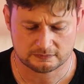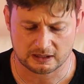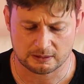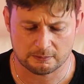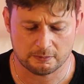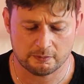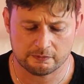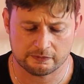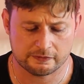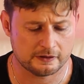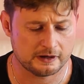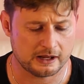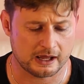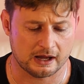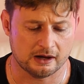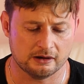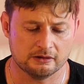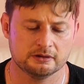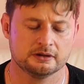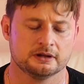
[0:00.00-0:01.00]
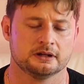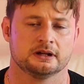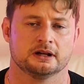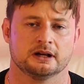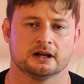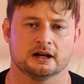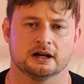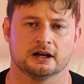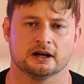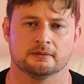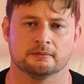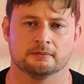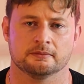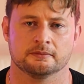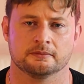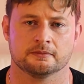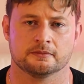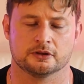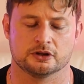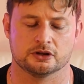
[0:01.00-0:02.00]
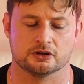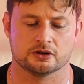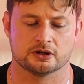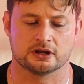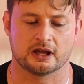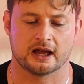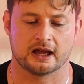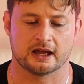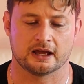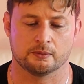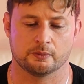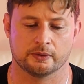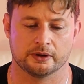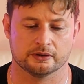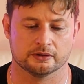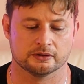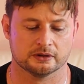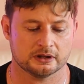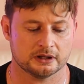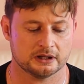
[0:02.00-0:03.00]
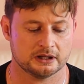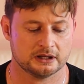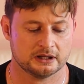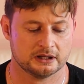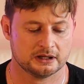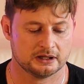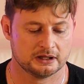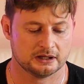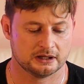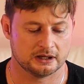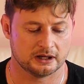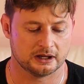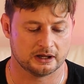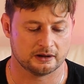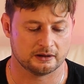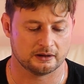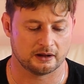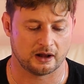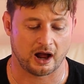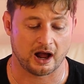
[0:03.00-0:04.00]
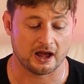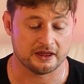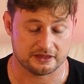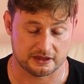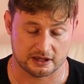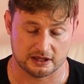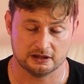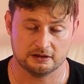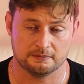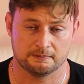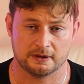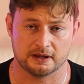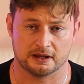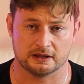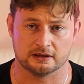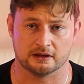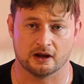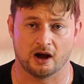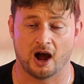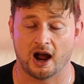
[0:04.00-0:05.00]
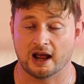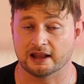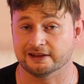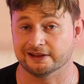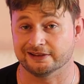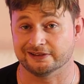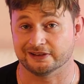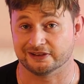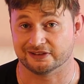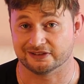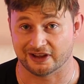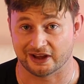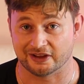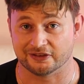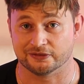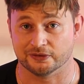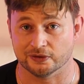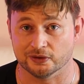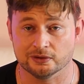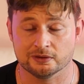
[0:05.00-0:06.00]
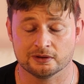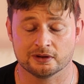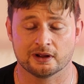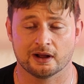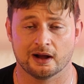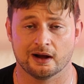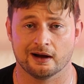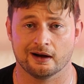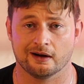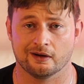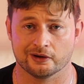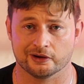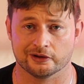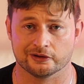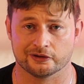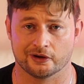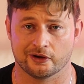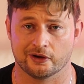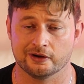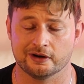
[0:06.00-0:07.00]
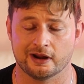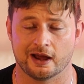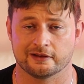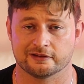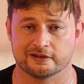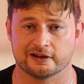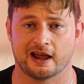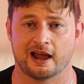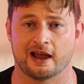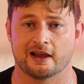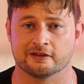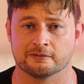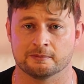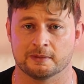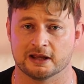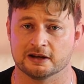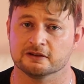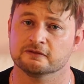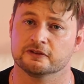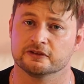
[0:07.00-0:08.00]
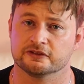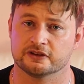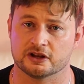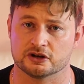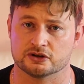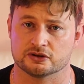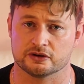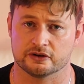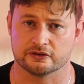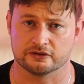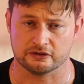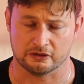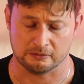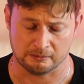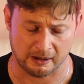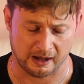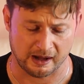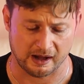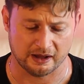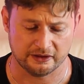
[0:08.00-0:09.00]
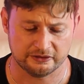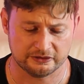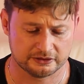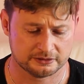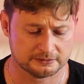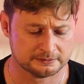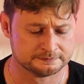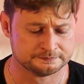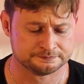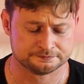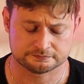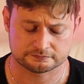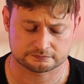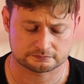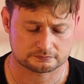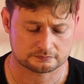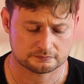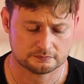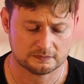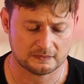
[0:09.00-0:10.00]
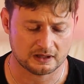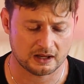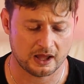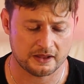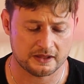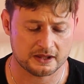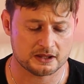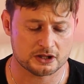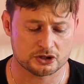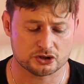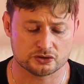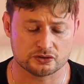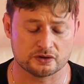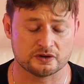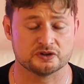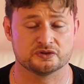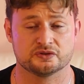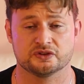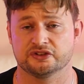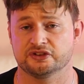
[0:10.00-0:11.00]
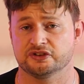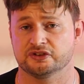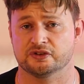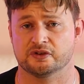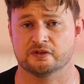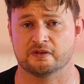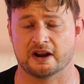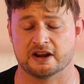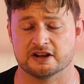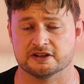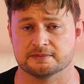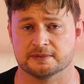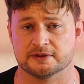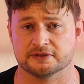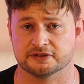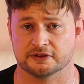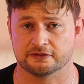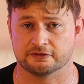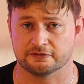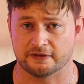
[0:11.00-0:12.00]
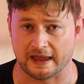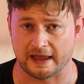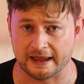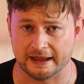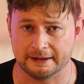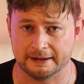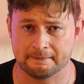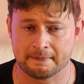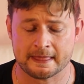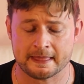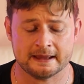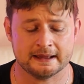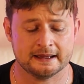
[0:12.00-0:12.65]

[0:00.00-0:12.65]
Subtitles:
But for now, the UK will, I think, be highly successful on its own, as it has been for centuries in the past. I think the transition arrangements are fair.